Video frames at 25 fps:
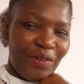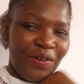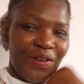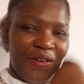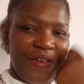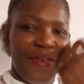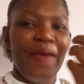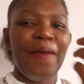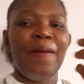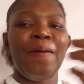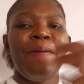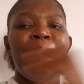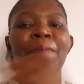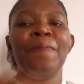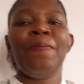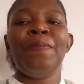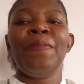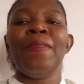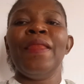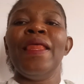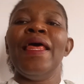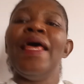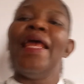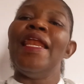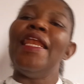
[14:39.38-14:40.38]
Okay.
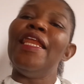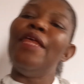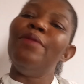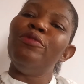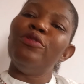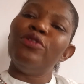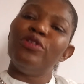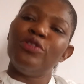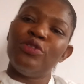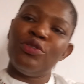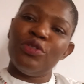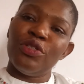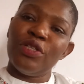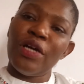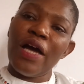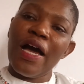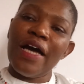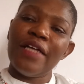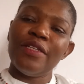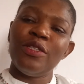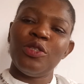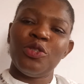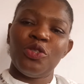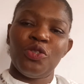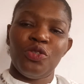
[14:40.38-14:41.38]
Let me also
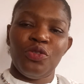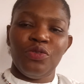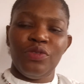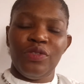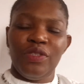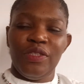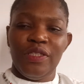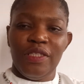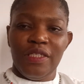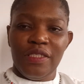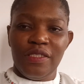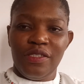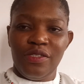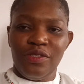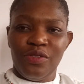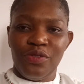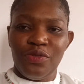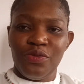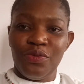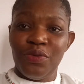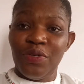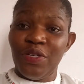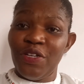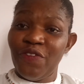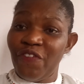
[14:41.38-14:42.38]
add to this
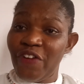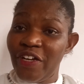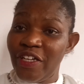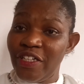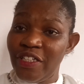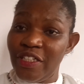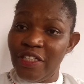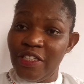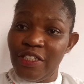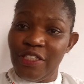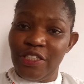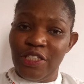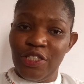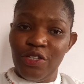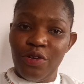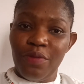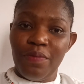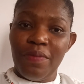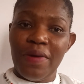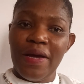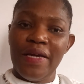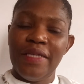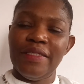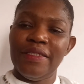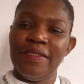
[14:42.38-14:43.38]
to whatever it is in your
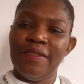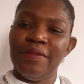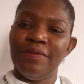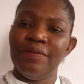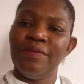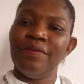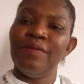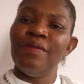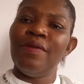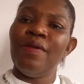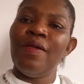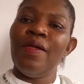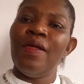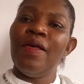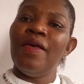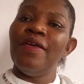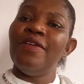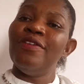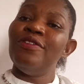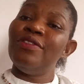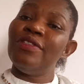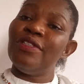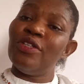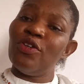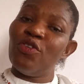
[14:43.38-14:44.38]
mind.
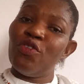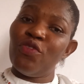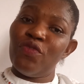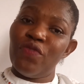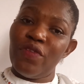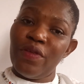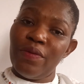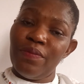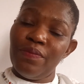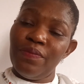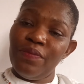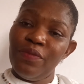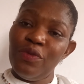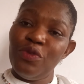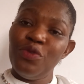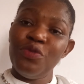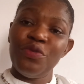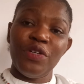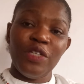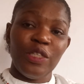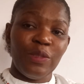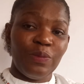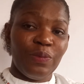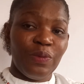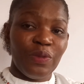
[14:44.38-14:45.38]
You tell them, you
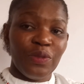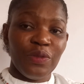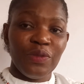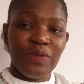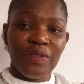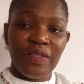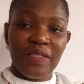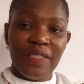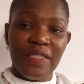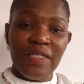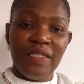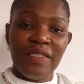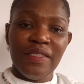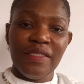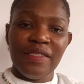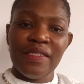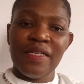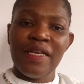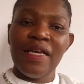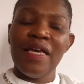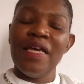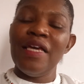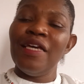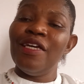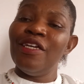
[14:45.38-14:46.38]
respond is
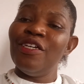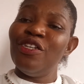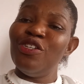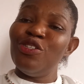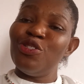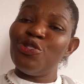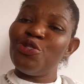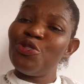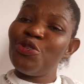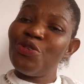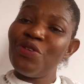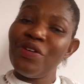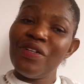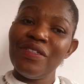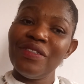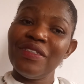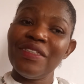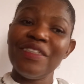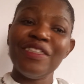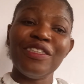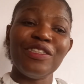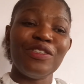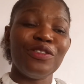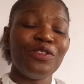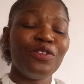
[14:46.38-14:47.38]

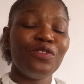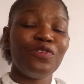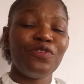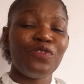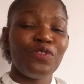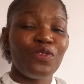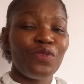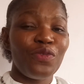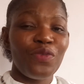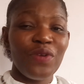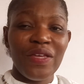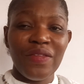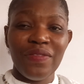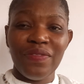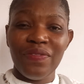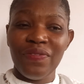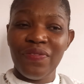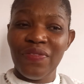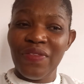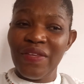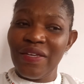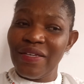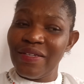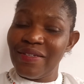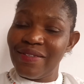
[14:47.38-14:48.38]
insurance is not for when
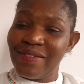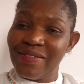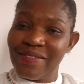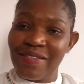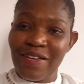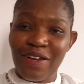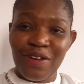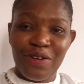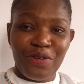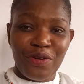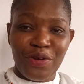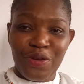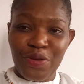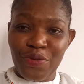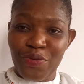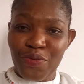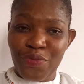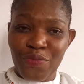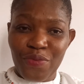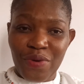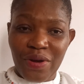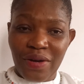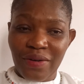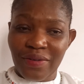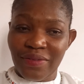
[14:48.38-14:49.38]
things are
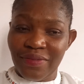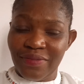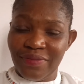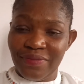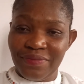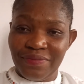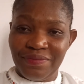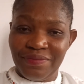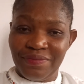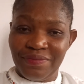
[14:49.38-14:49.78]
going well.